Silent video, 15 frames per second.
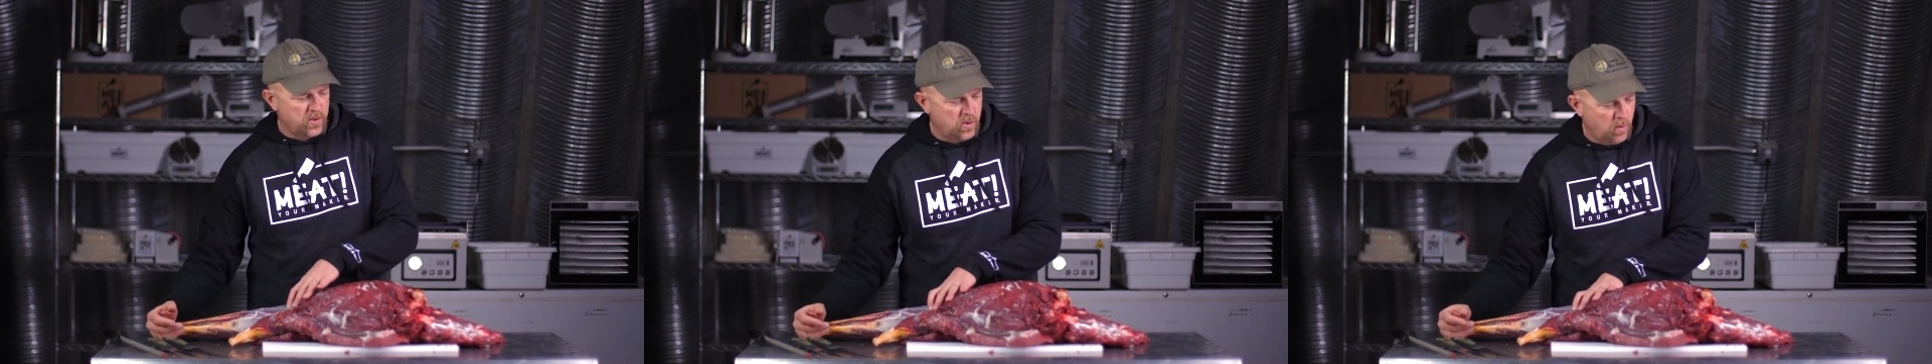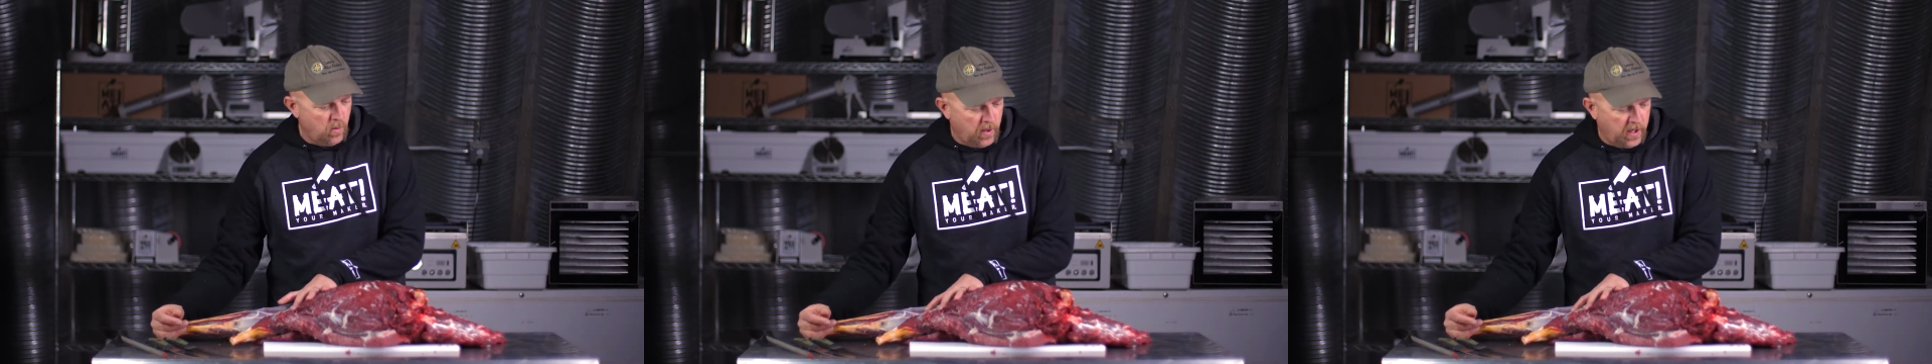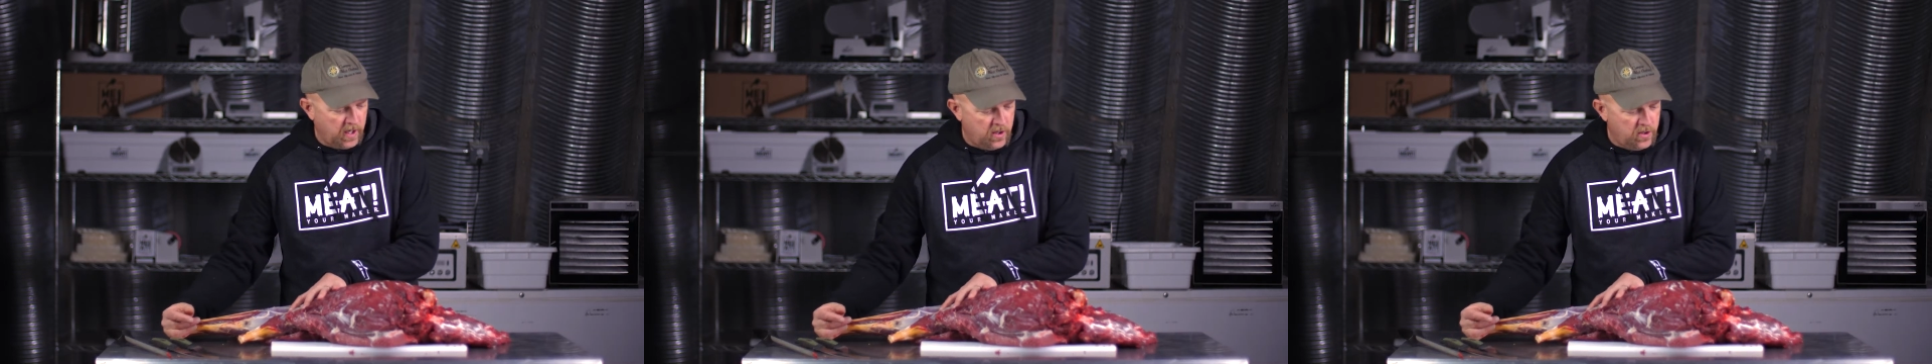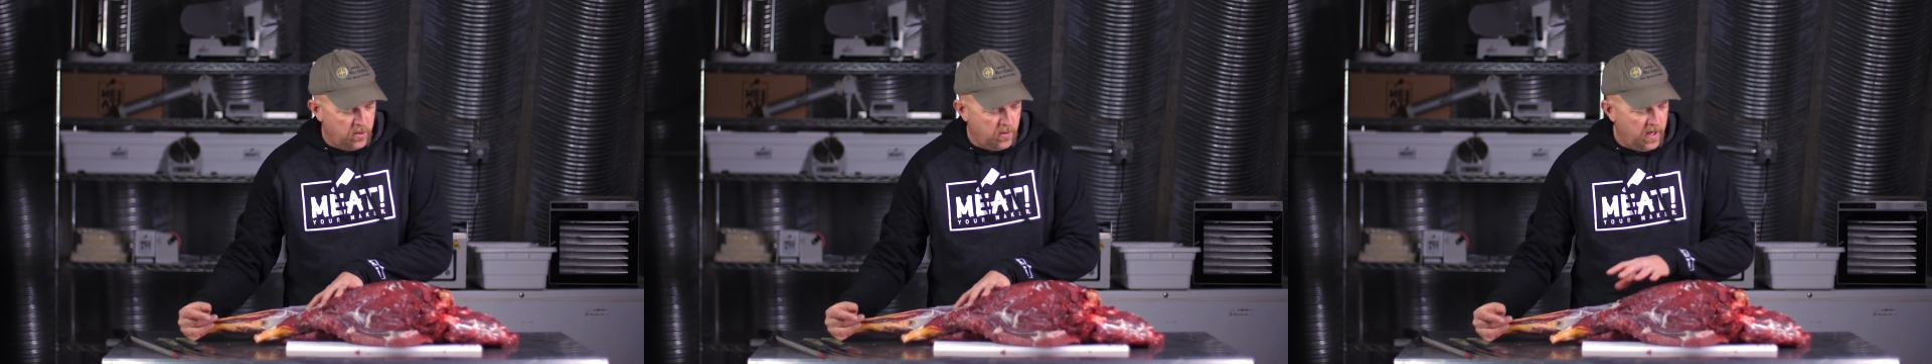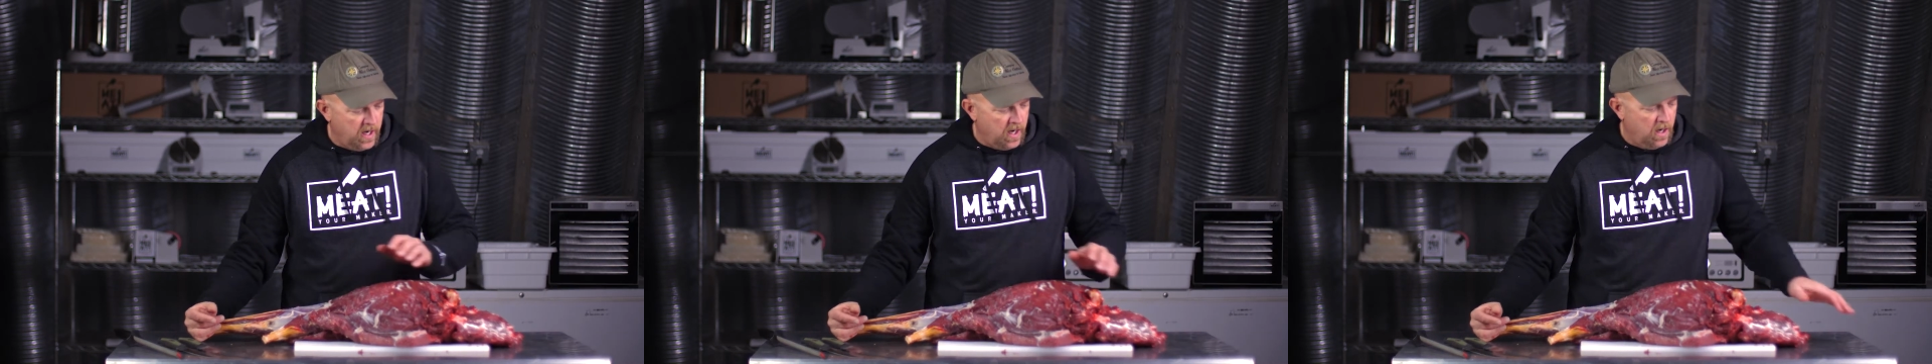So what we're going to
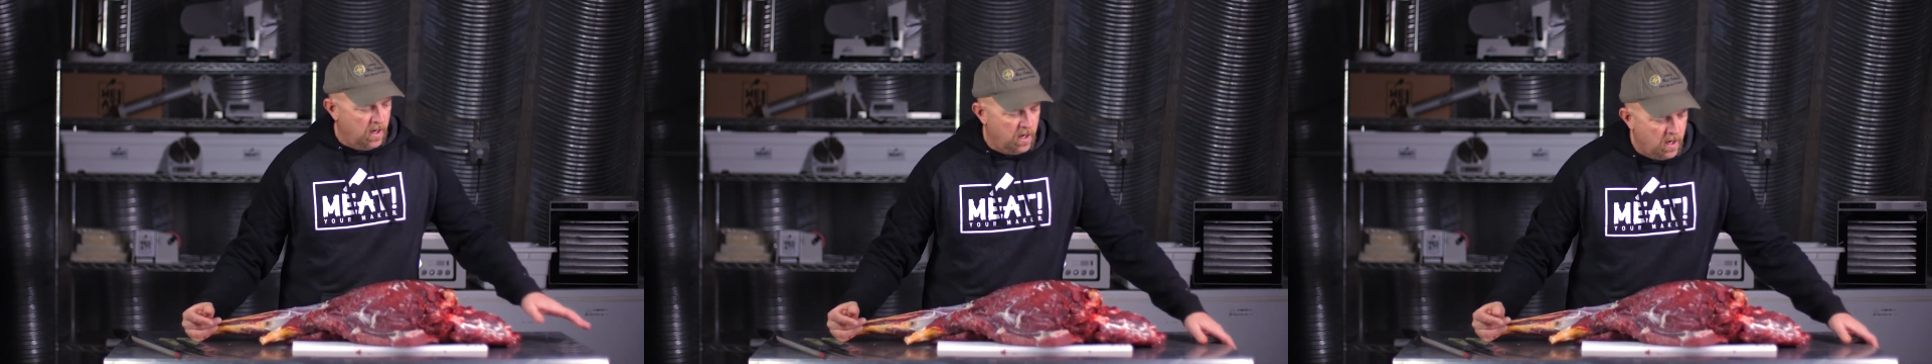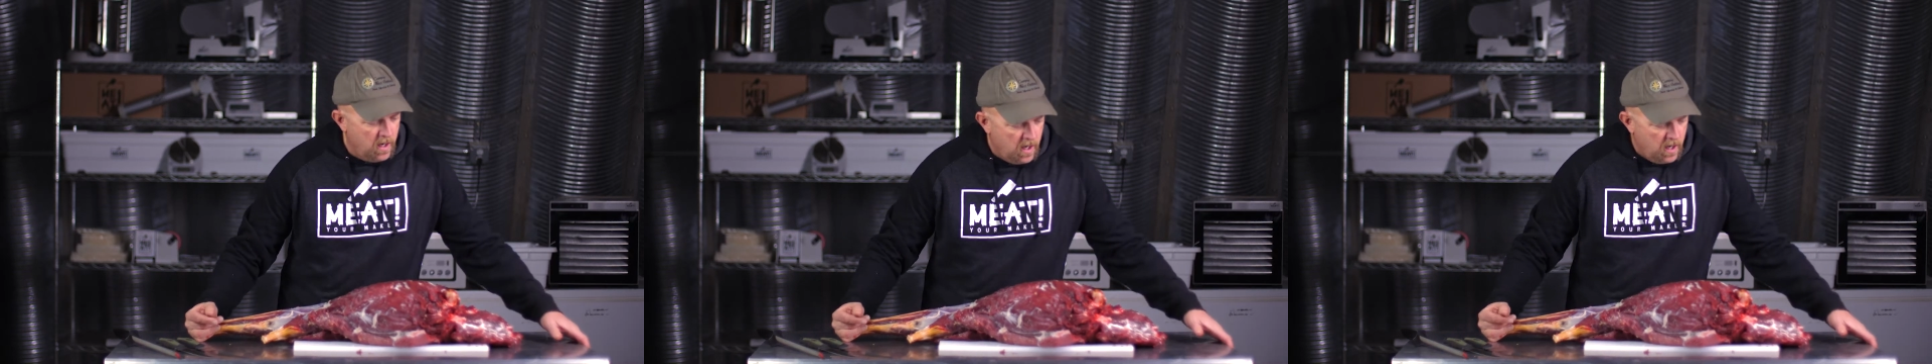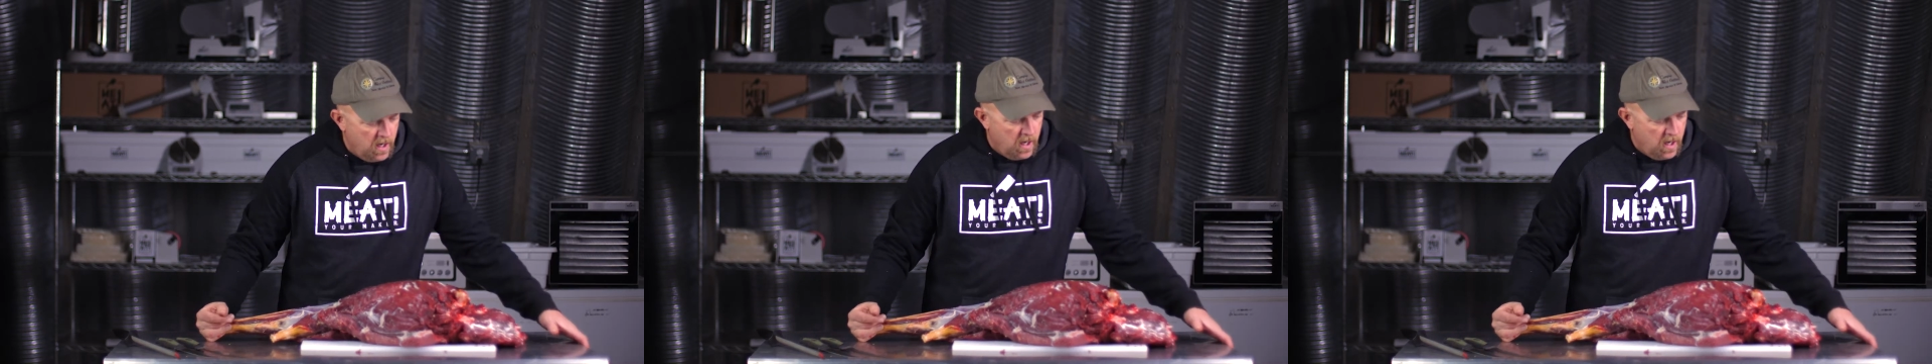do here